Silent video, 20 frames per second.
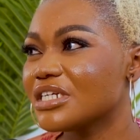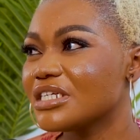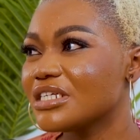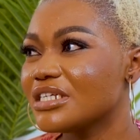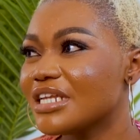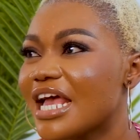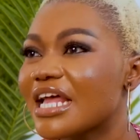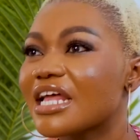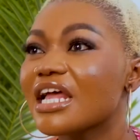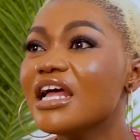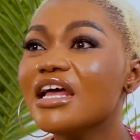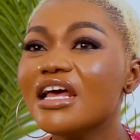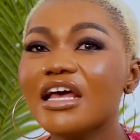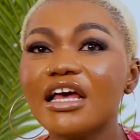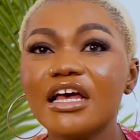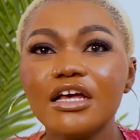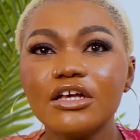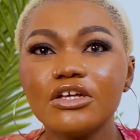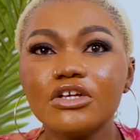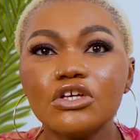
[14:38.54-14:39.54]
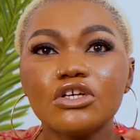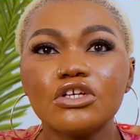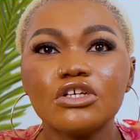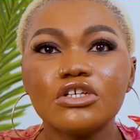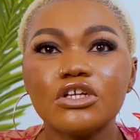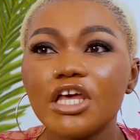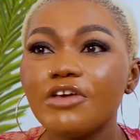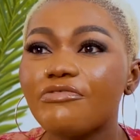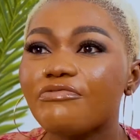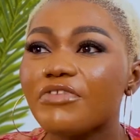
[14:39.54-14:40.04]
Like,
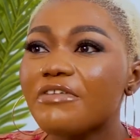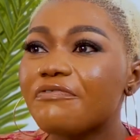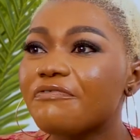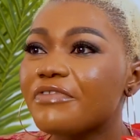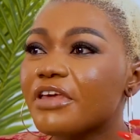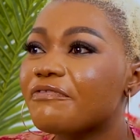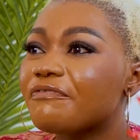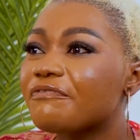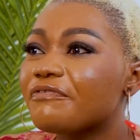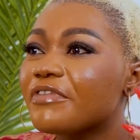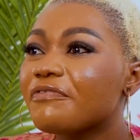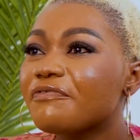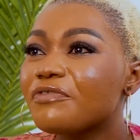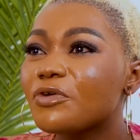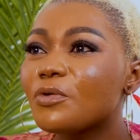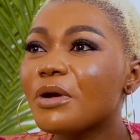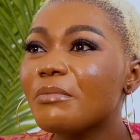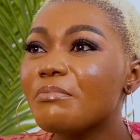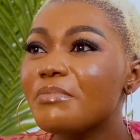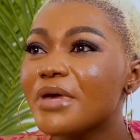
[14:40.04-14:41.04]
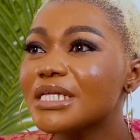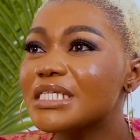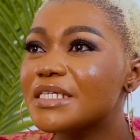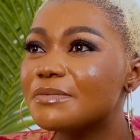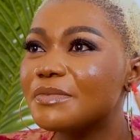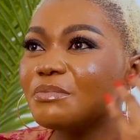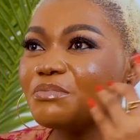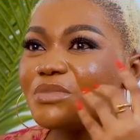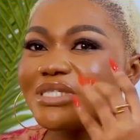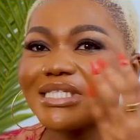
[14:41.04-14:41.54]
if you were made to
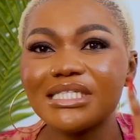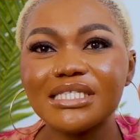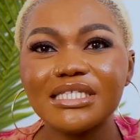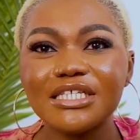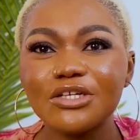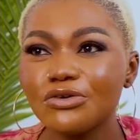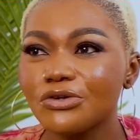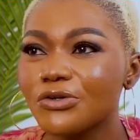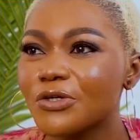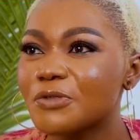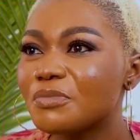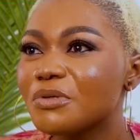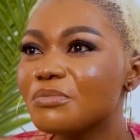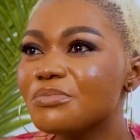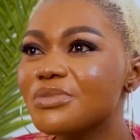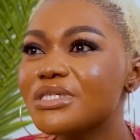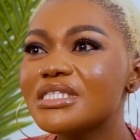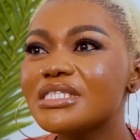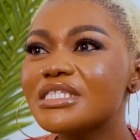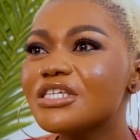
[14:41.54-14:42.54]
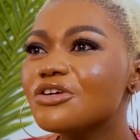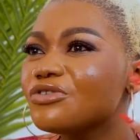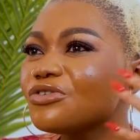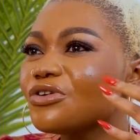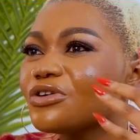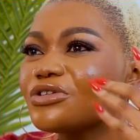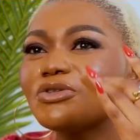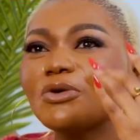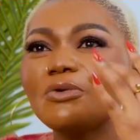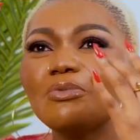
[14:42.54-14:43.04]
be mysterious, be
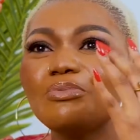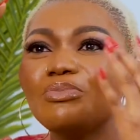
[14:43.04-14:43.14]
mysterious. Don't